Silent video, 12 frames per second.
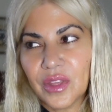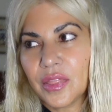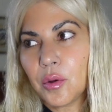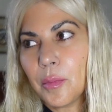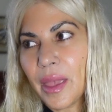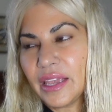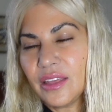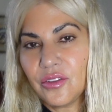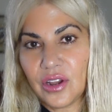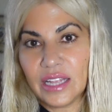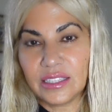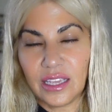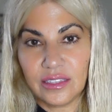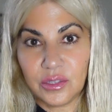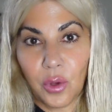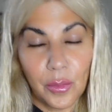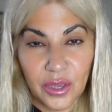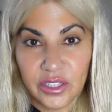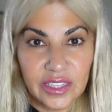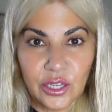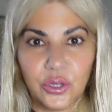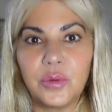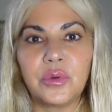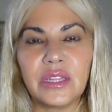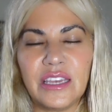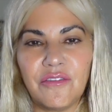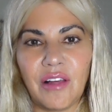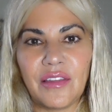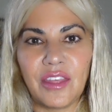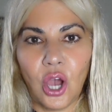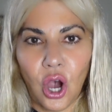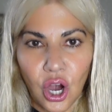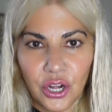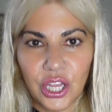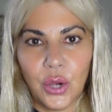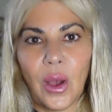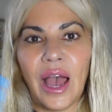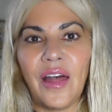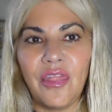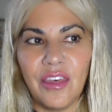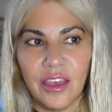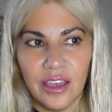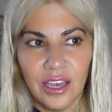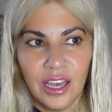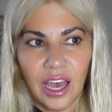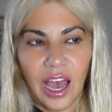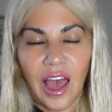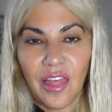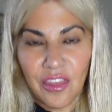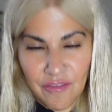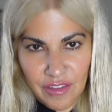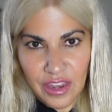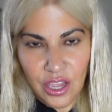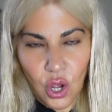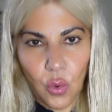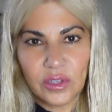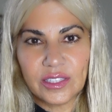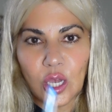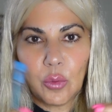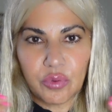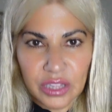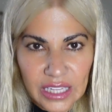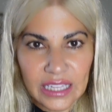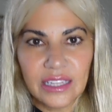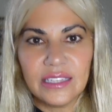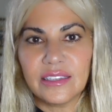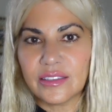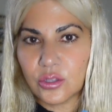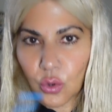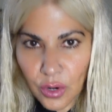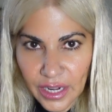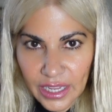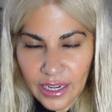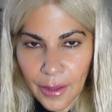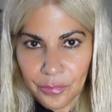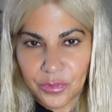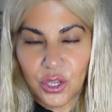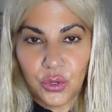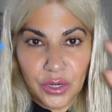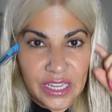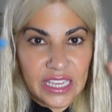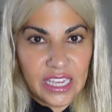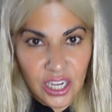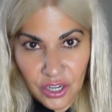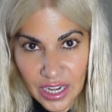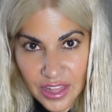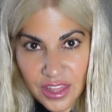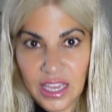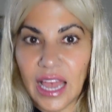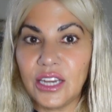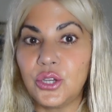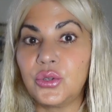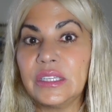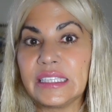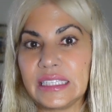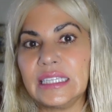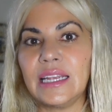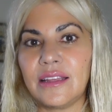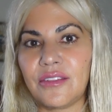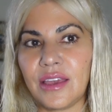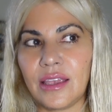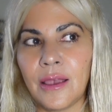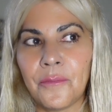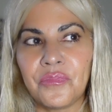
They were banging their heads against the wall because they couldn't believe like the audio and the and the video was completely distorted. You couldn't hear anything and you couldn't see anything.